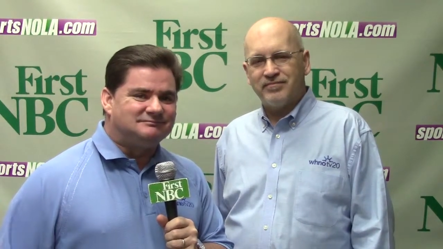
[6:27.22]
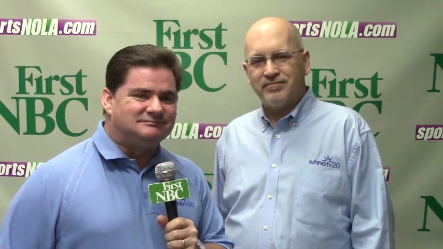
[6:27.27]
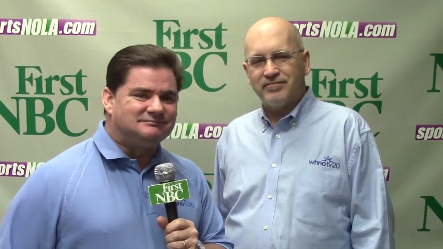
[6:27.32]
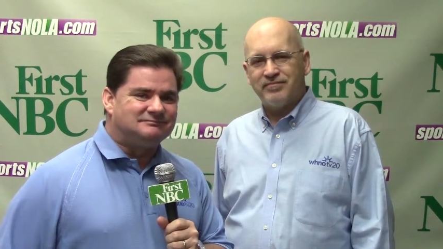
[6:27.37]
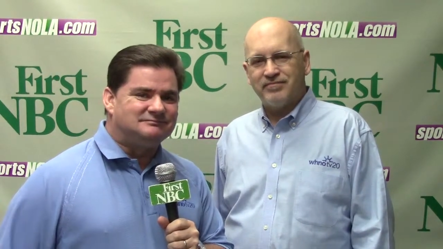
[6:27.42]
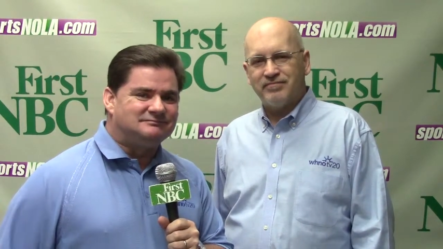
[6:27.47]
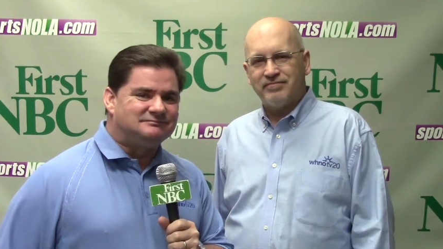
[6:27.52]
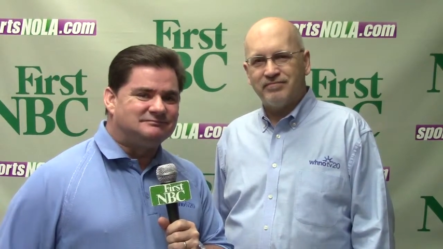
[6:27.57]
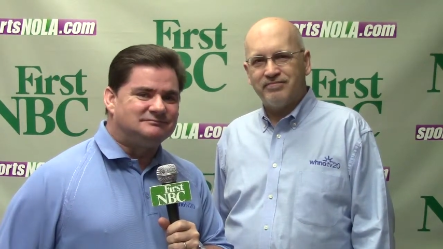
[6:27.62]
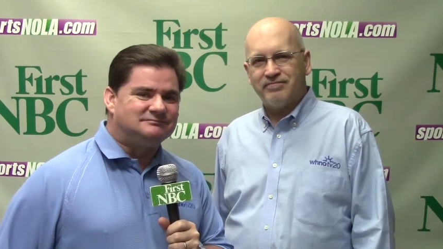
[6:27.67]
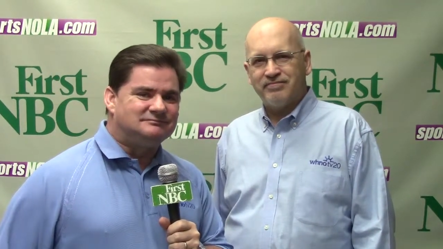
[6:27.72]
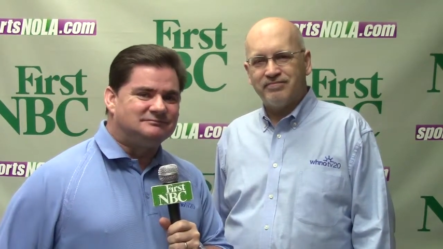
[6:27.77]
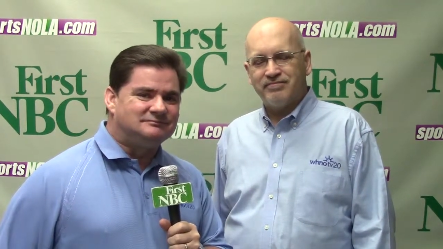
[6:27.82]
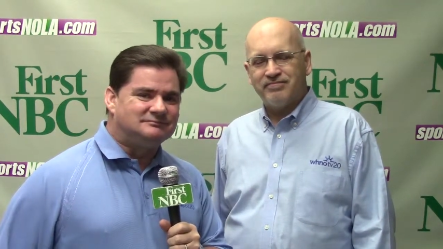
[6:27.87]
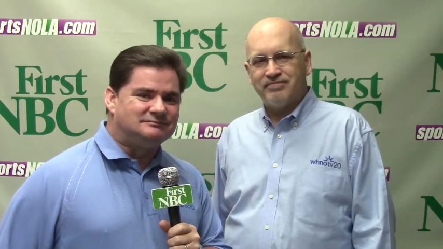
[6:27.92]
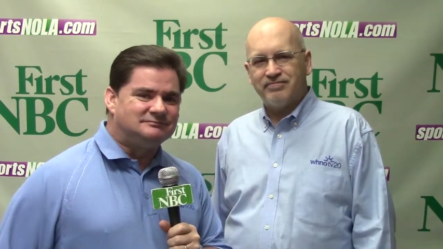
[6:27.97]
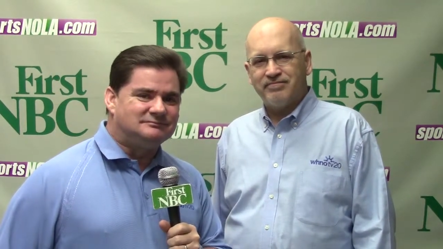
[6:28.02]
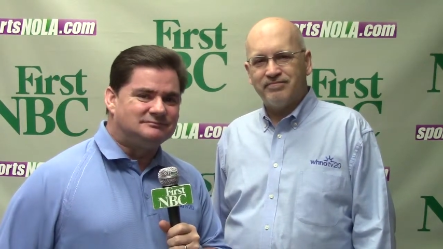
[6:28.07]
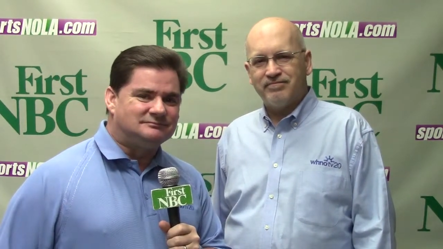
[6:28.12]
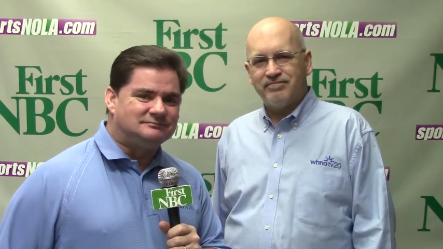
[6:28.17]

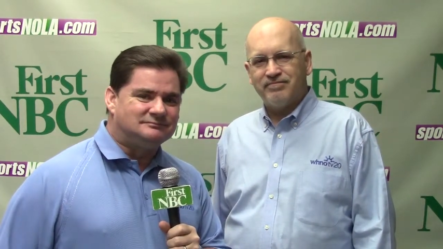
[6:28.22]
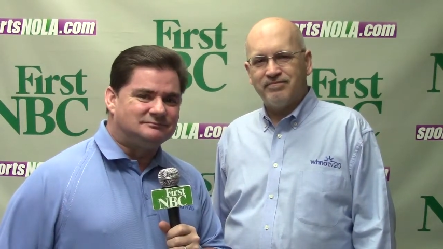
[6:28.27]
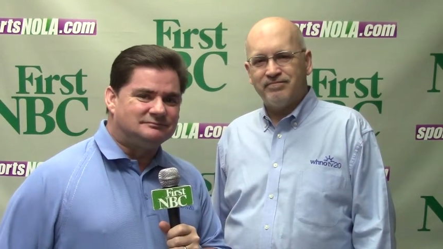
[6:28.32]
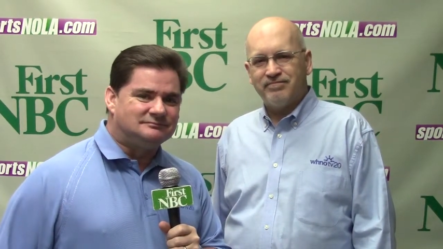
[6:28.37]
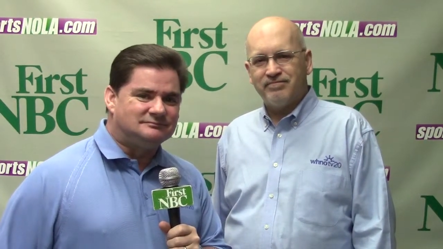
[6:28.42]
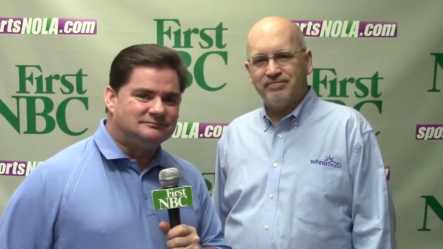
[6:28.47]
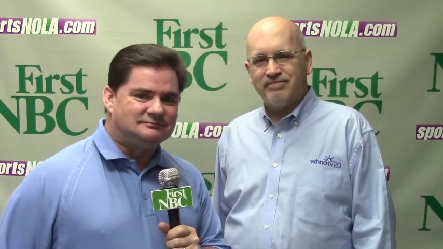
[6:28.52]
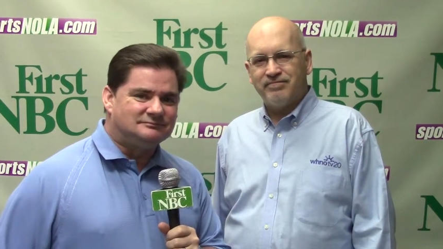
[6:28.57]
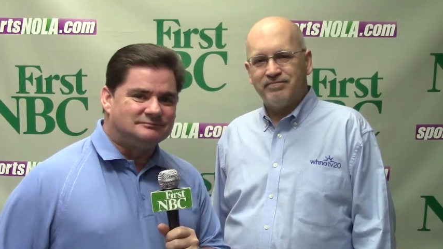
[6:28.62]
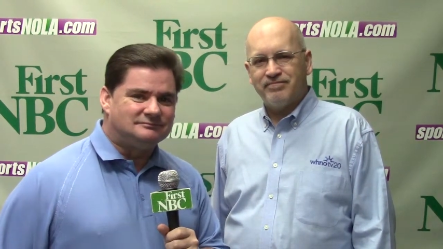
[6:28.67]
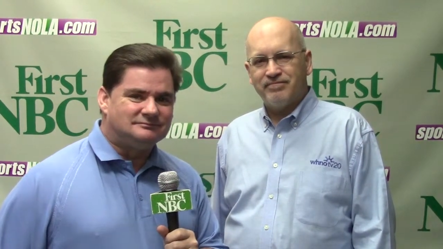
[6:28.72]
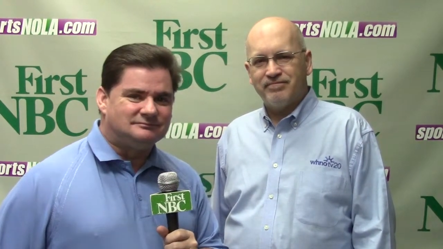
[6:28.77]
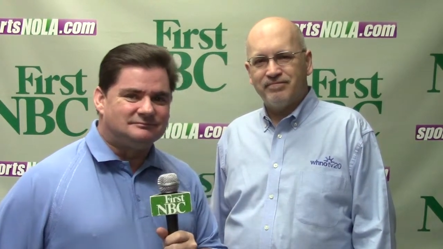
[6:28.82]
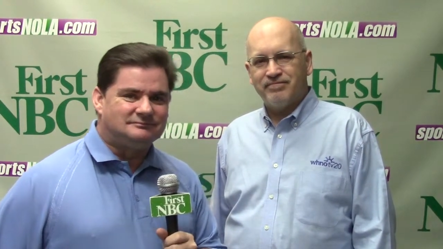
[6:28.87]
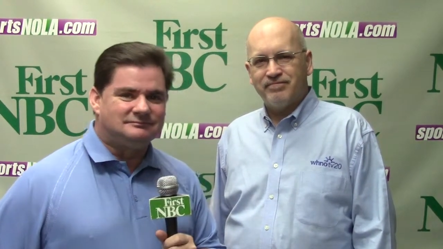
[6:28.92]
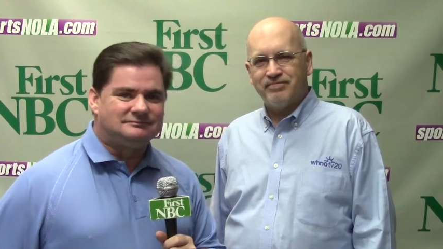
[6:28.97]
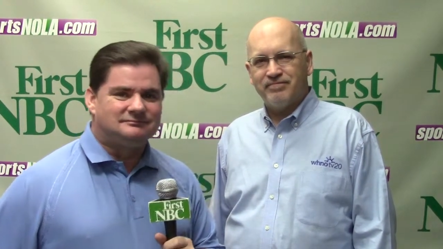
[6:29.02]
No one is speaking in this clip.